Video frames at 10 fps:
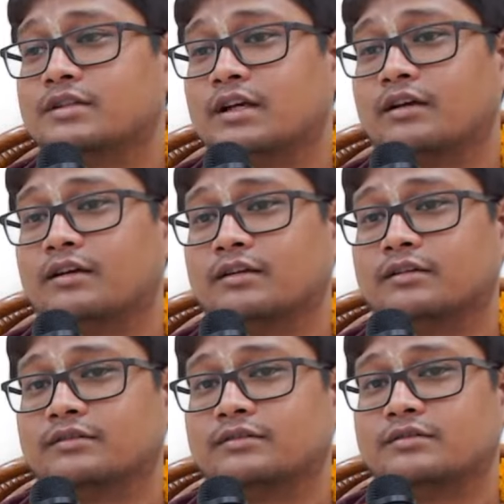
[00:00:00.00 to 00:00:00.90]

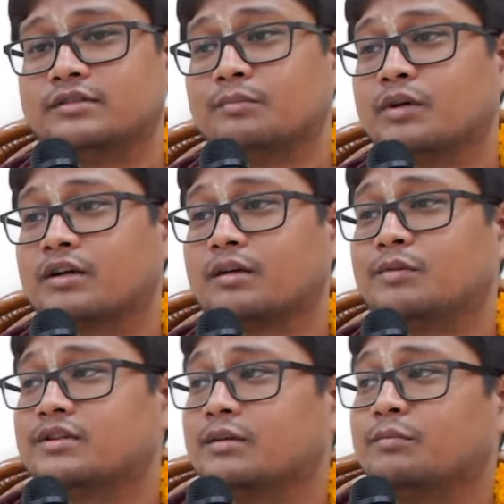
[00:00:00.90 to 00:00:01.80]
Janma
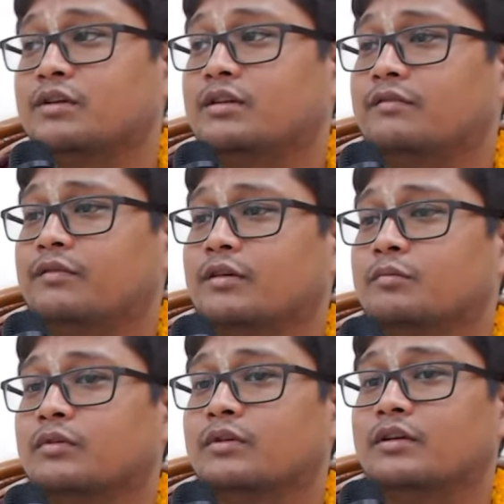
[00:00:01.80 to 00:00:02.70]
Karma Chamya,